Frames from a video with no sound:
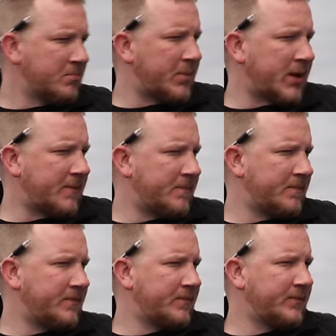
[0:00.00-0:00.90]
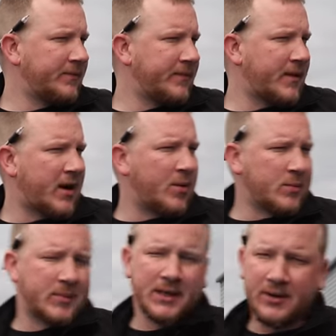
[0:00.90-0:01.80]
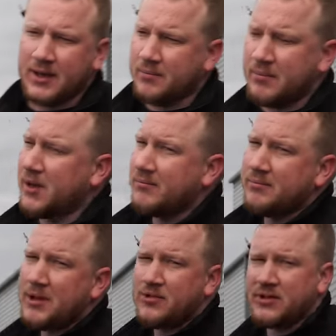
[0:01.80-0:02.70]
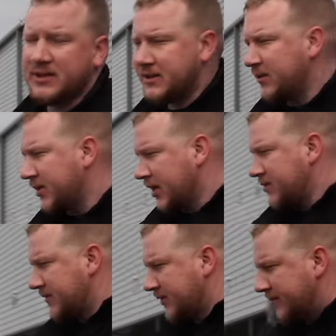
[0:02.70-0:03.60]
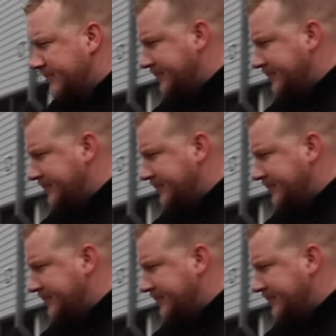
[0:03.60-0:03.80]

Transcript: but I won't be bidding on it. But be interesting to see what it goes for.